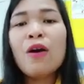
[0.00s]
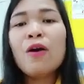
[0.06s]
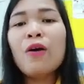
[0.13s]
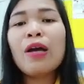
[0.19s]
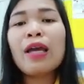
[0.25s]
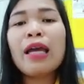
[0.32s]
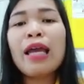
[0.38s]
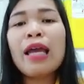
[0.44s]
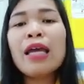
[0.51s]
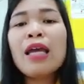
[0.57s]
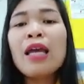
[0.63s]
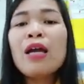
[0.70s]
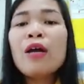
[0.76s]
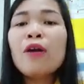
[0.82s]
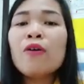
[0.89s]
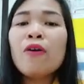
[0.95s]

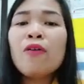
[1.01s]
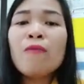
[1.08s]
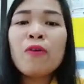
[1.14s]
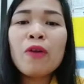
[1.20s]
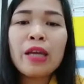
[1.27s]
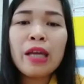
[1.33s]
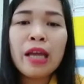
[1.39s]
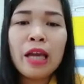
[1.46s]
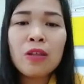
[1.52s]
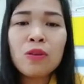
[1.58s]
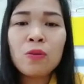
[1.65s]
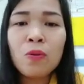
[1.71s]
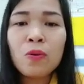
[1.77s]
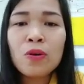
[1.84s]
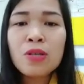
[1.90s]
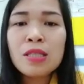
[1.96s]
Okay, don't forget
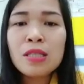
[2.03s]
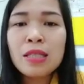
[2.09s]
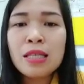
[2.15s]
to watch